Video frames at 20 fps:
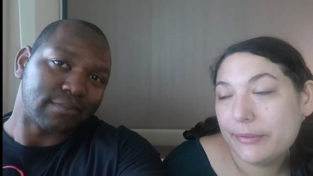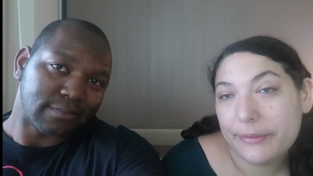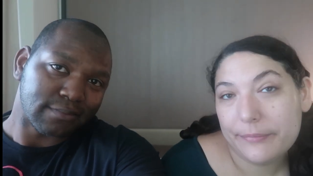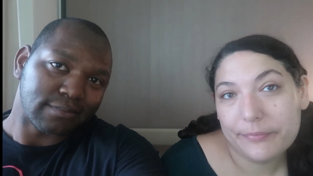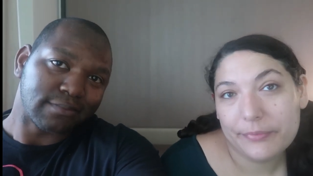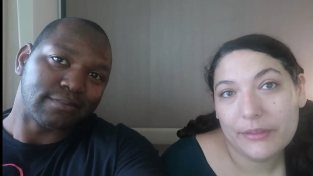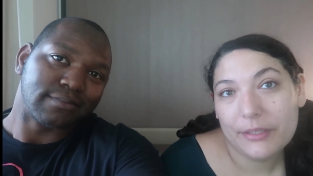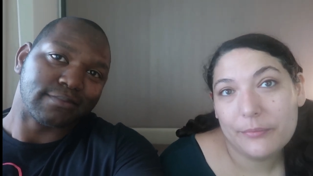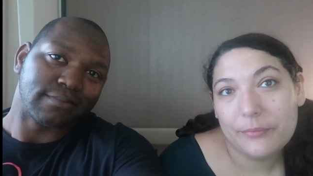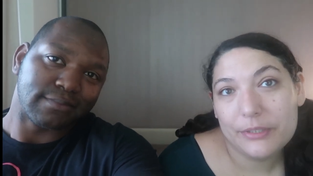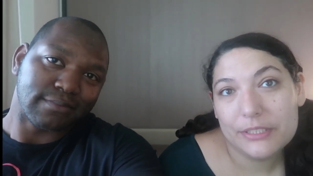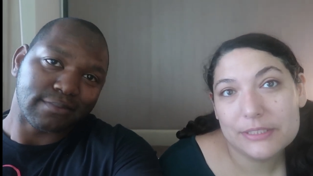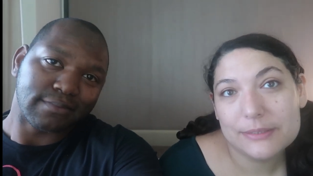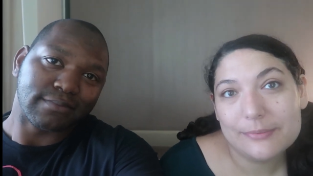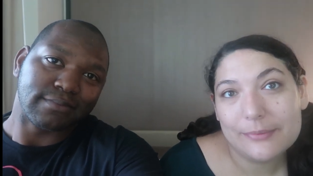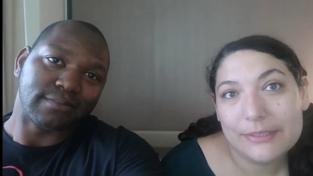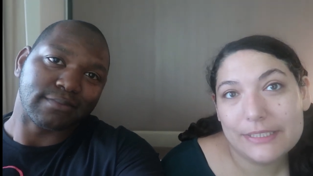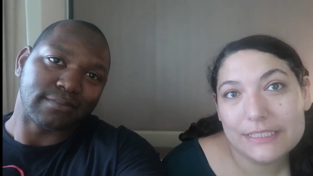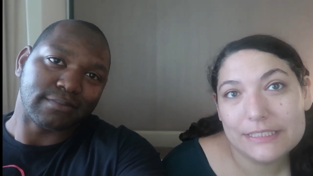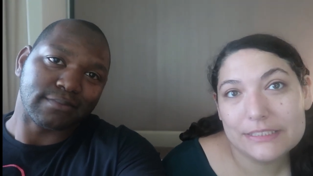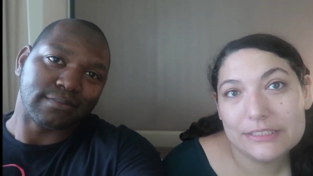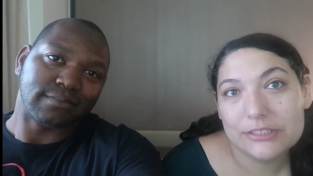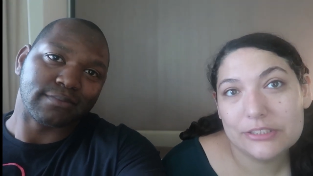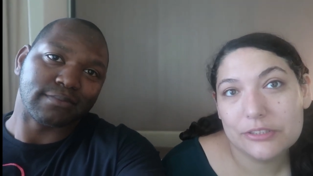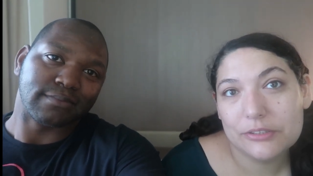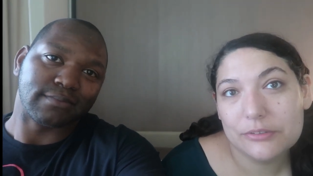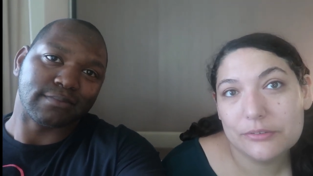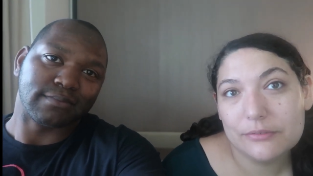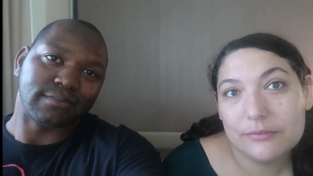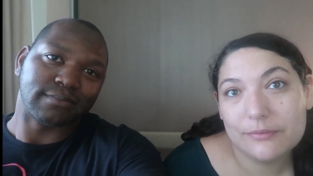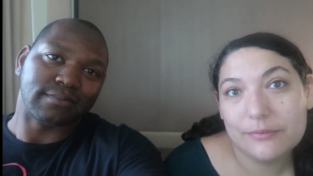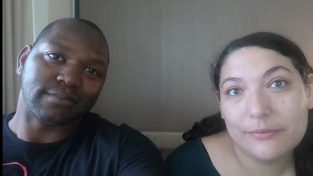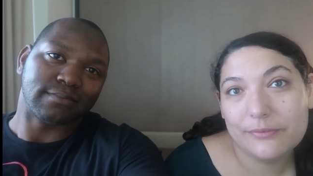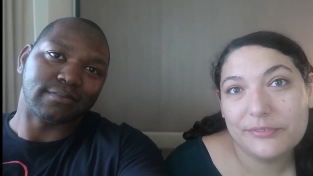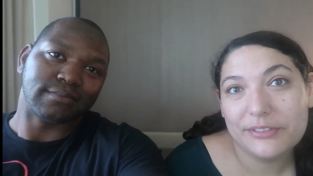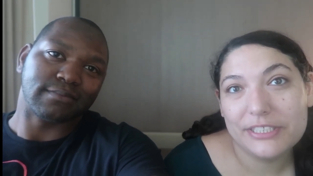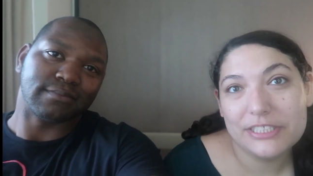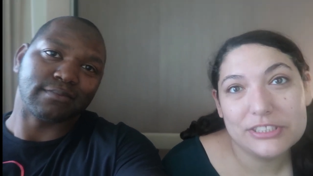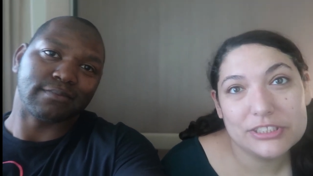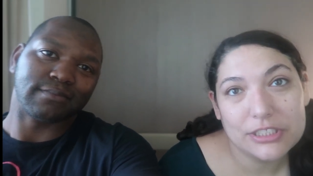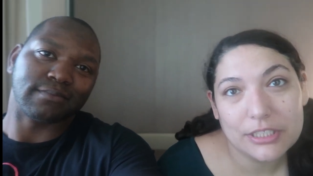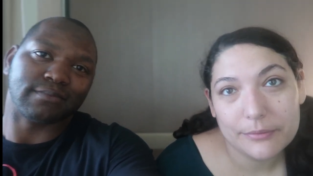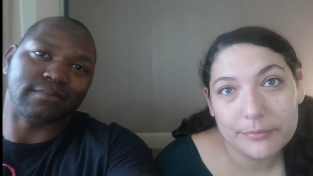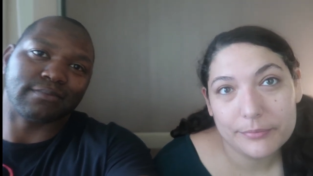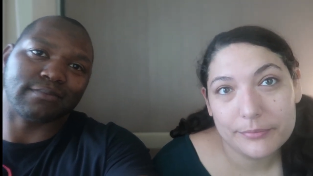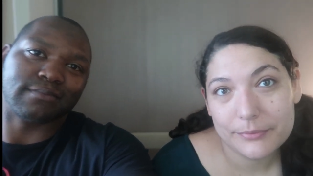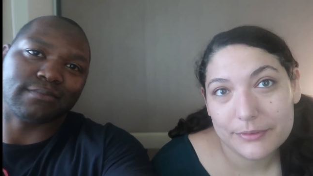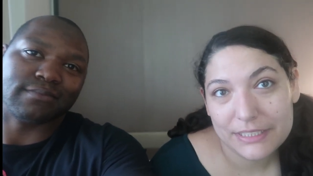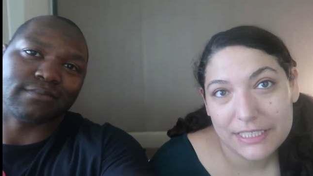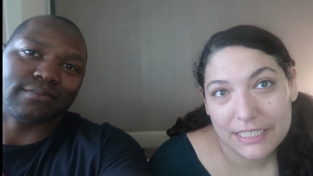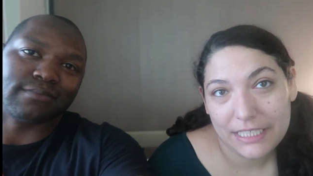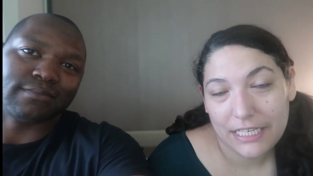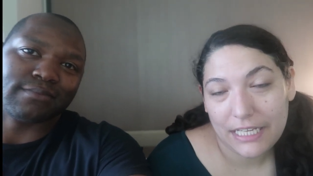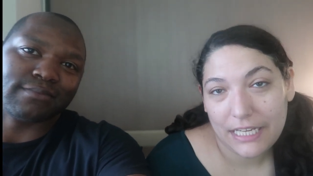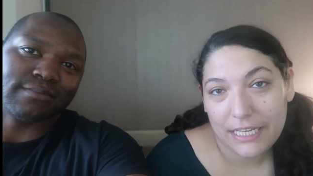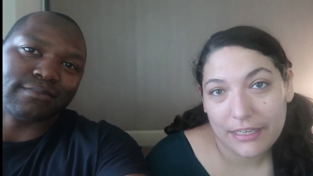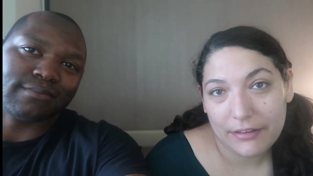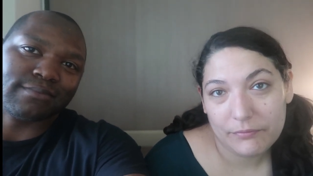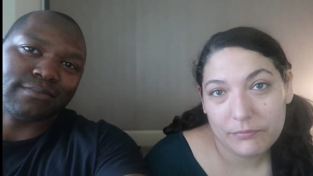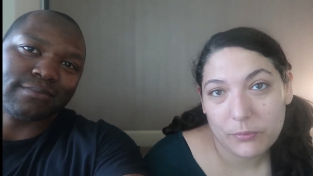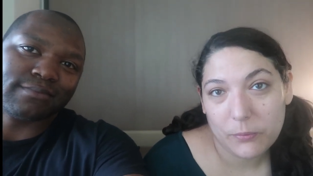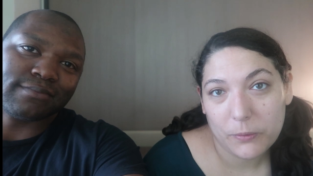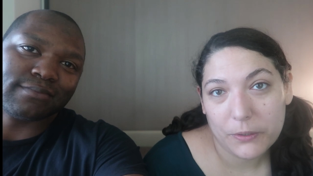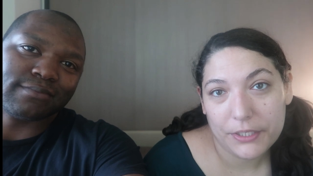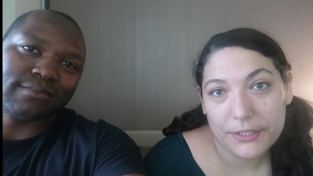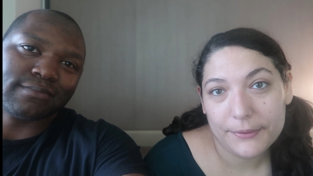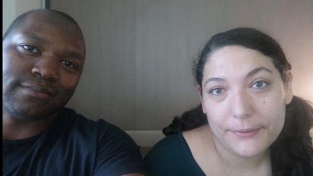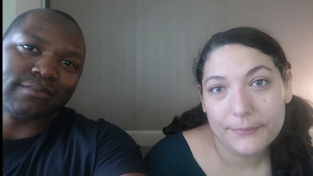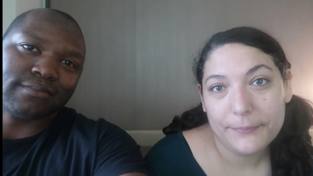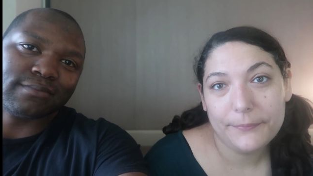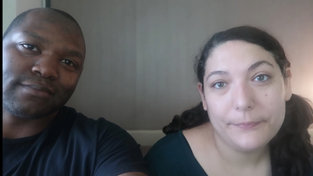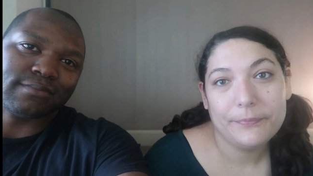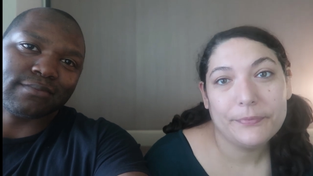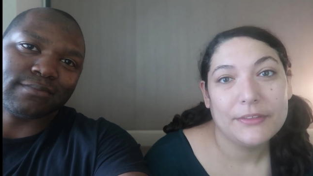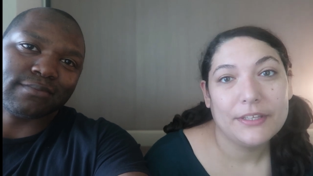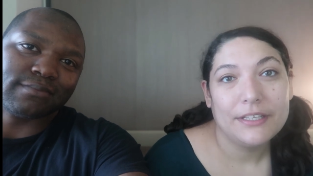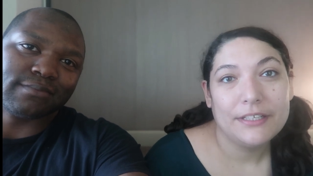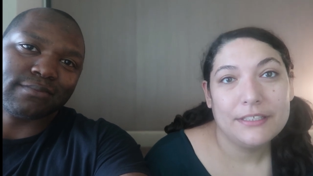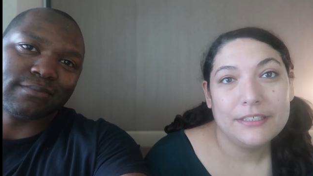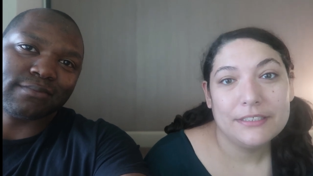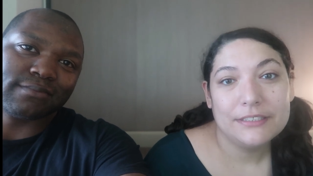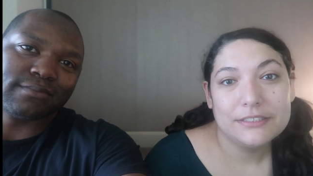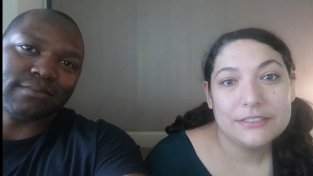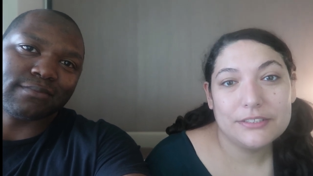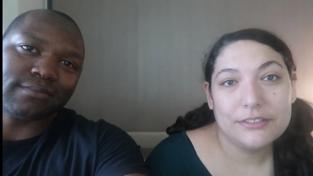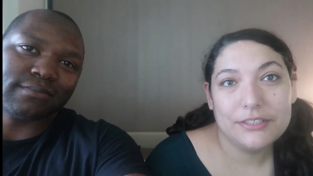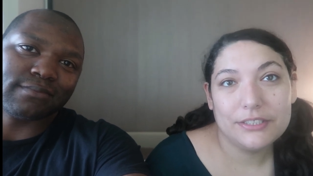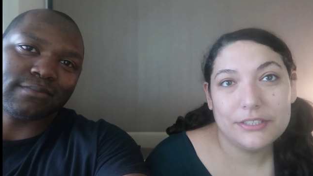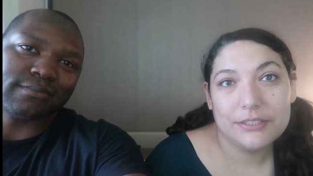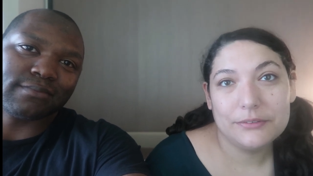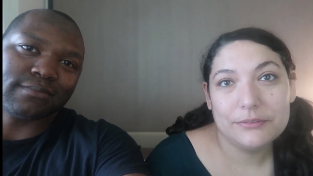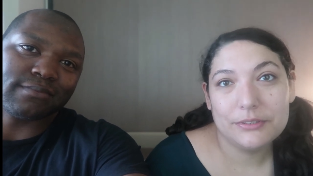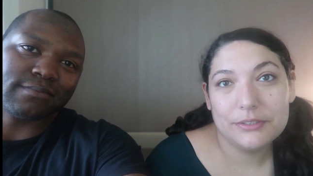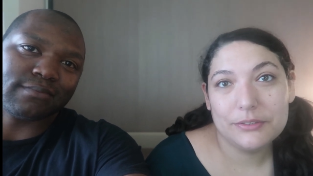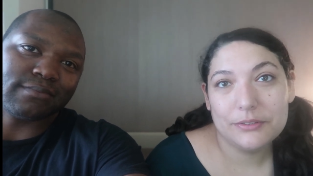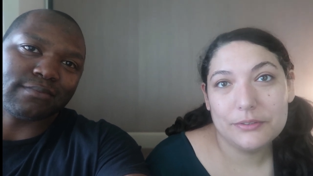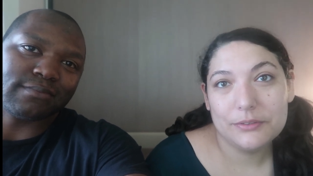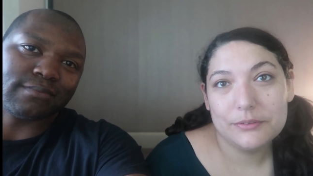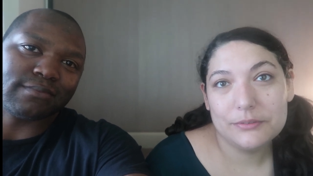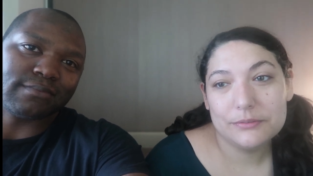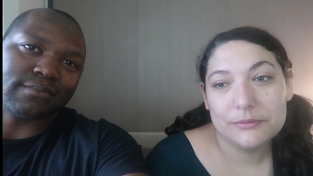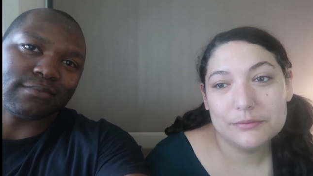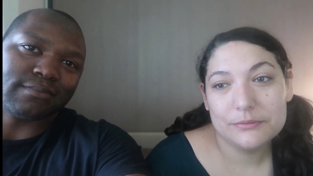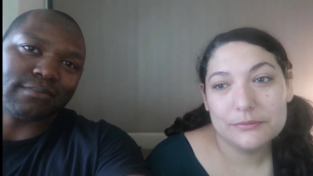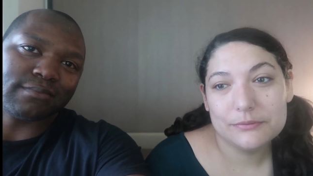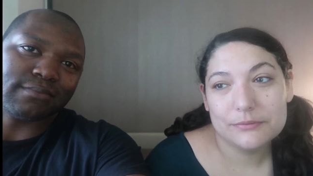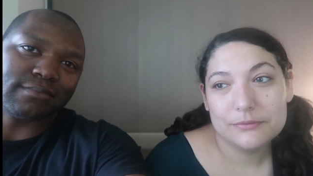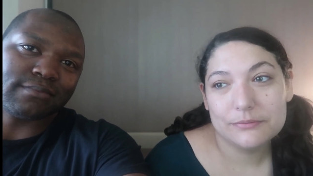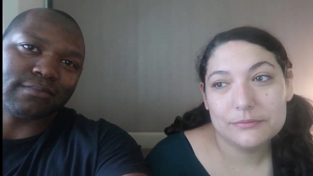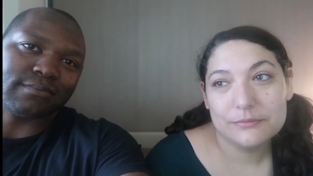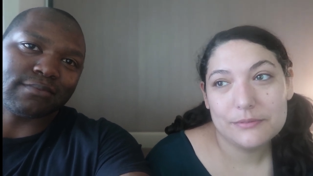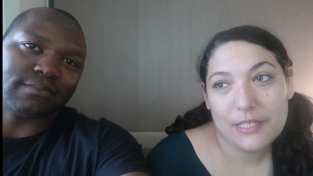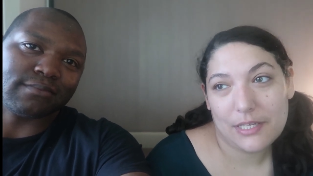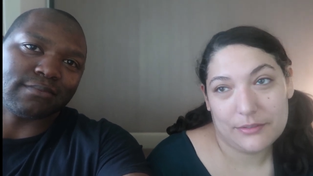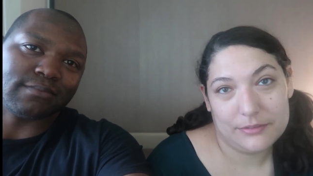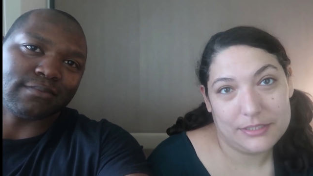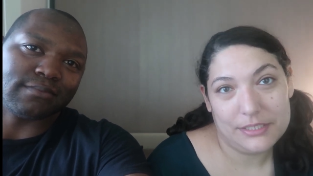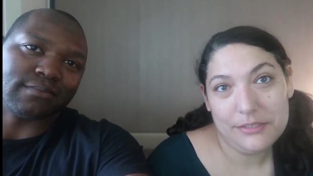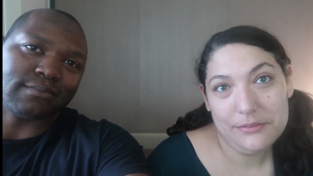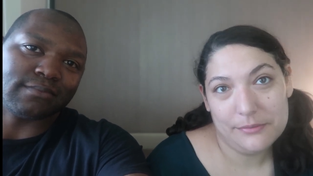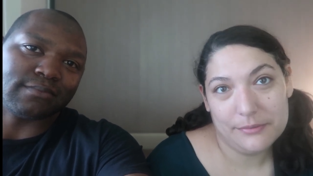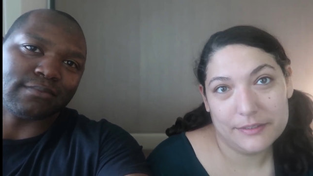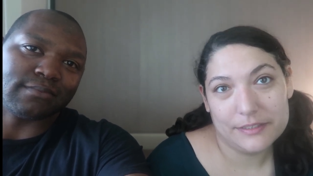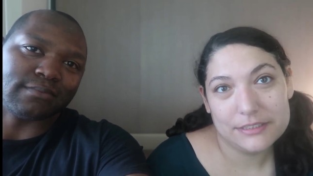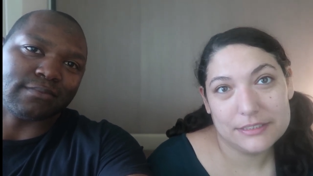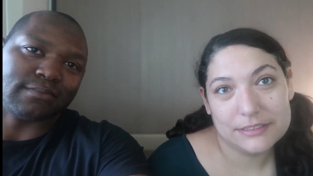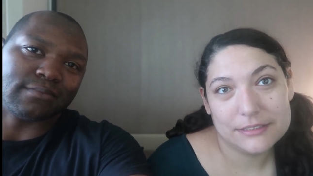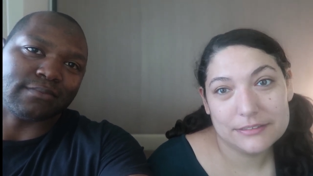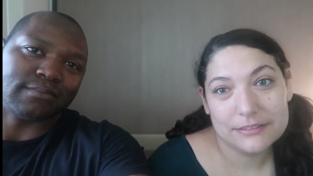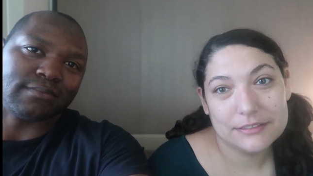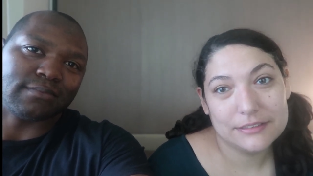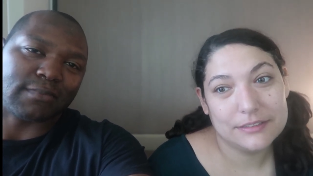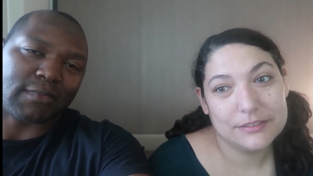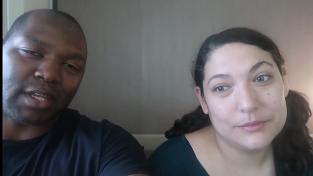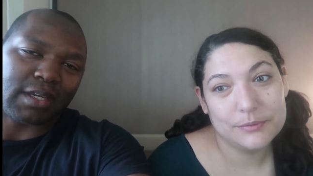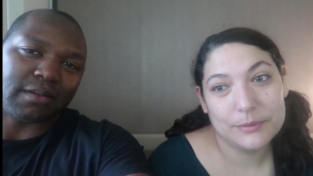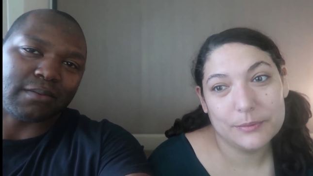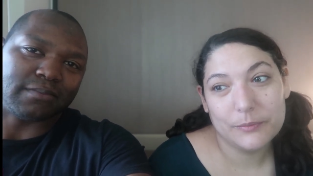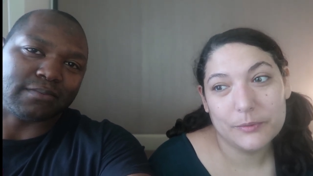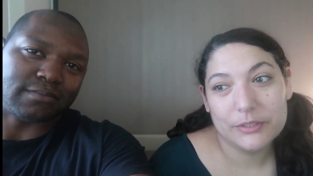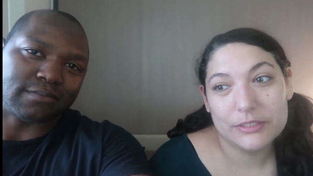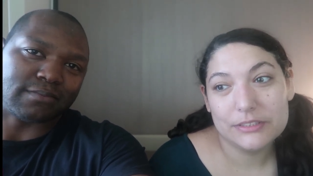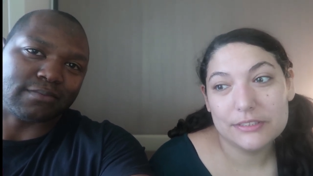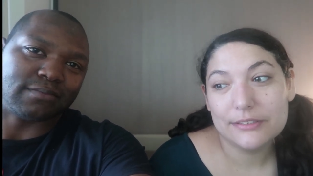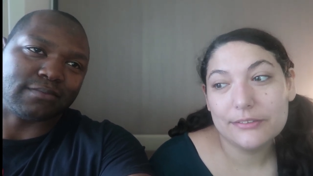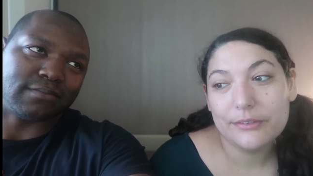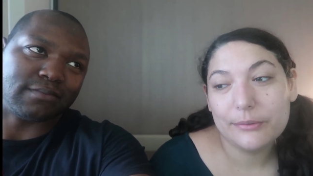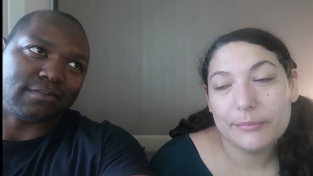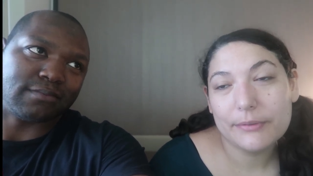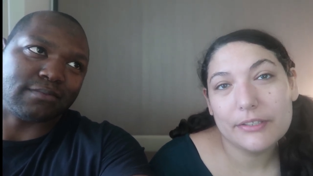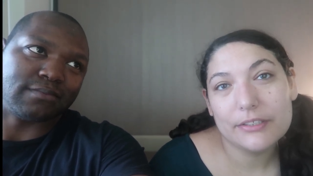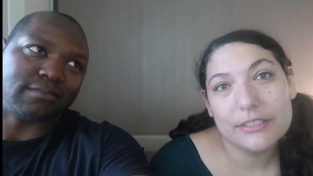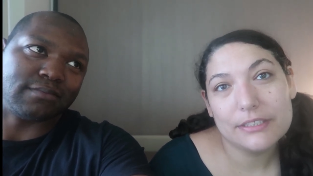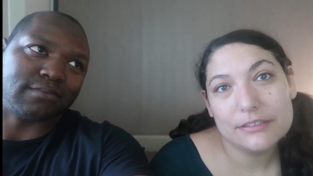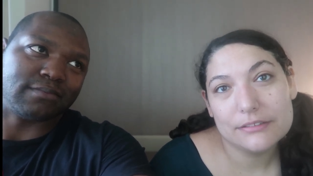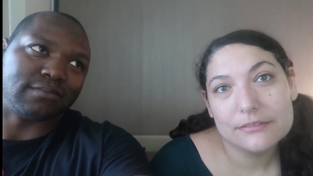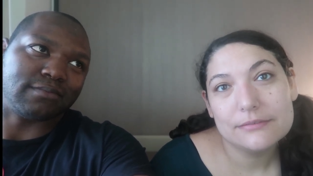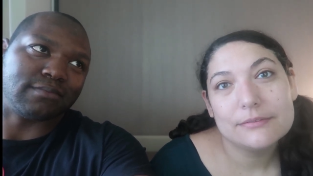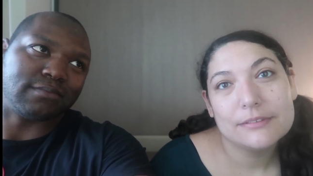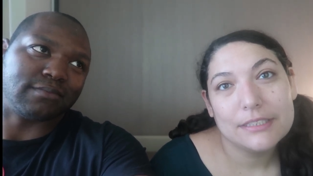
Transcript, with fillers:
Speaker 1: But we just wanted to finish up the night for you so that you knew how dinner was, since we were concerned about it.